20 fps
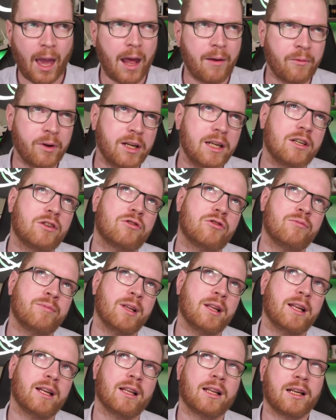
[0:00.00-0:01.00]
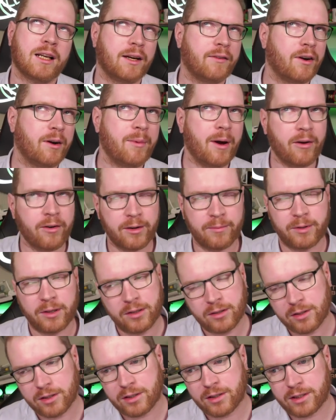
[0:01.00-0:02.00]
And we need to be a little clever about it,
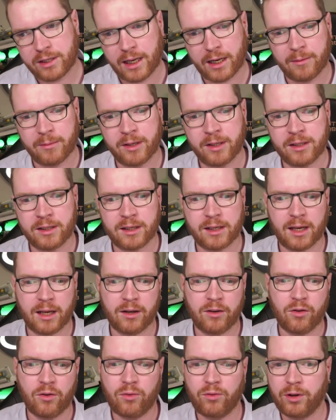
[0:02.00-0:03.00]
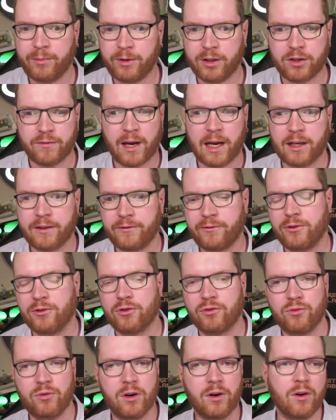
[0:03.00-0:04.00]
because settlements can only be
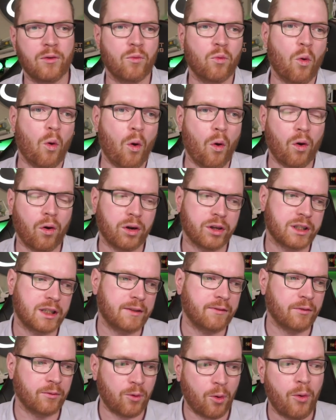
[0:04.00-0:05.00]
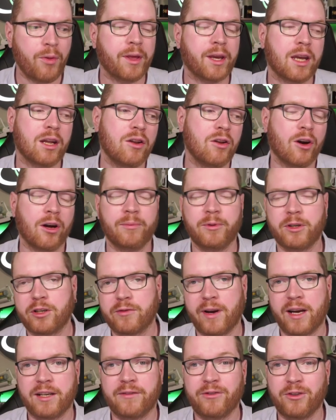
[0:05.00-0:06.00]
transferred during a war or a civil war. They cannot be
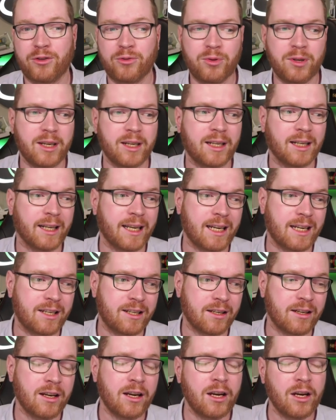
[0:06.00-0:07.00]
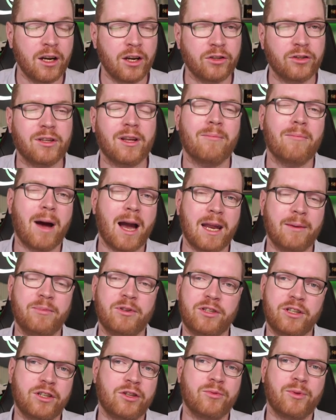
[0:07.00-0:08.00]
transferred during an election. So there might
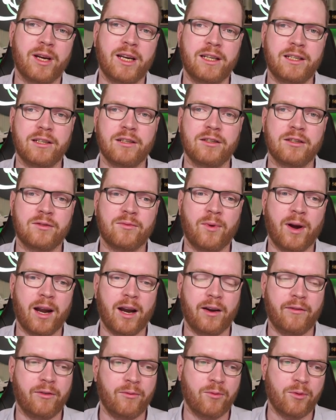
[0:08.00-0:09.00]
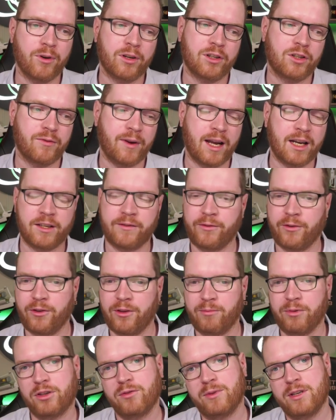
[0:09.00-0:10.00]
be situations where if you want to transfer
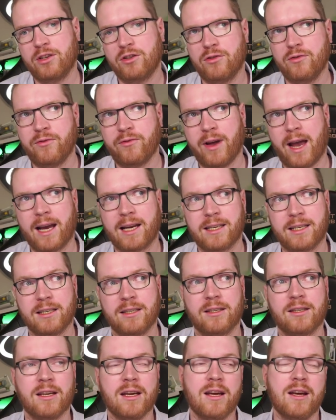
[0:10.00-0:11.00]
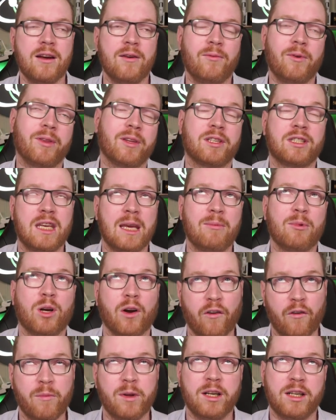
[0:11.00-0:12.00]
them between two factions with the same
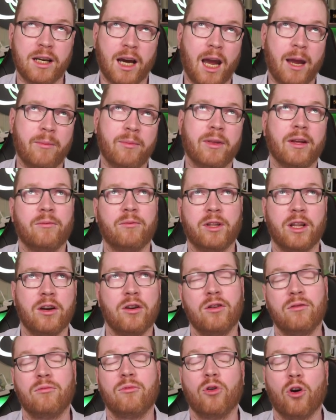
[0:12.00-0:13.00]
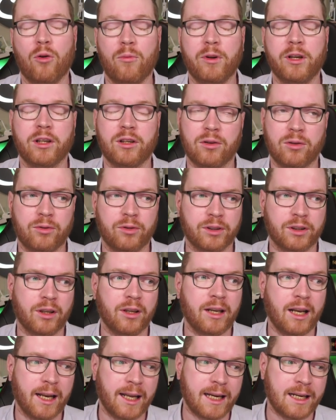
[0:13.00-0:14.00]
government type that would then normally cause
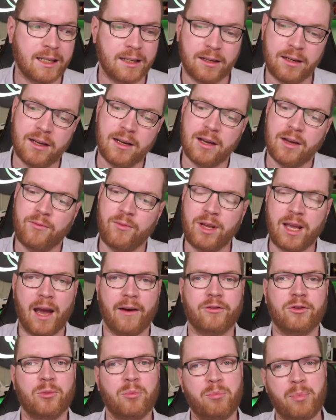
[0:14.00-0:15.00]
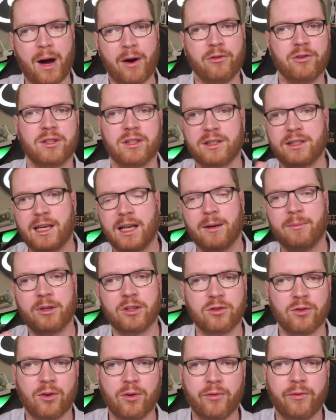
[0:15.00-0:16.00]
an election, we have to bounce the
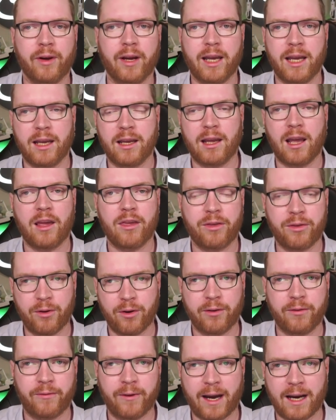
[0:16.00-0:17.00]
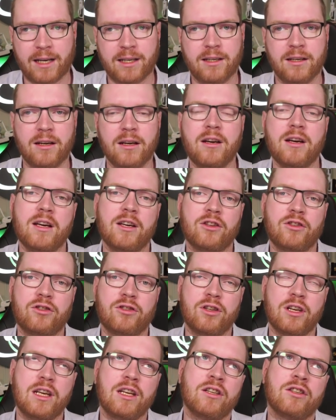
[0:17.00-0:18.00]
settlements off a third faction
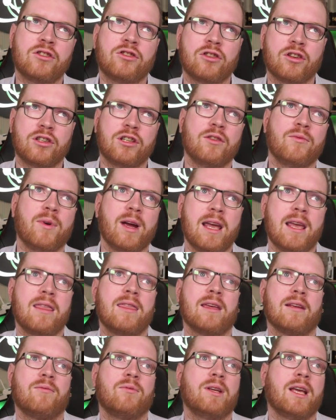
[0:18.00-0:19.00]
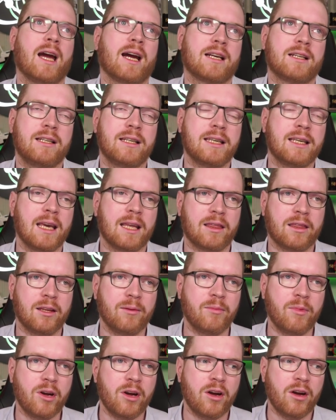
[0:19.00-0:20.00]
in such a way that we actually get
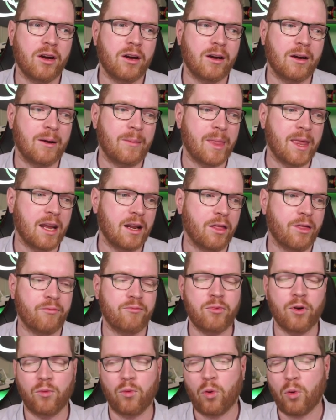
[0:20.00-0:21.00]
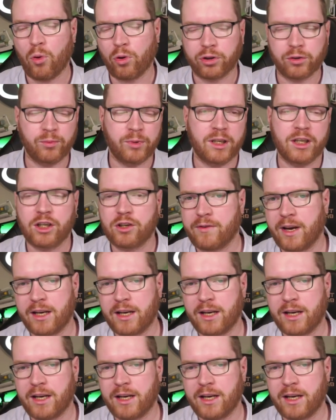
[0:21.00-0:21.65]
them in the war, so we can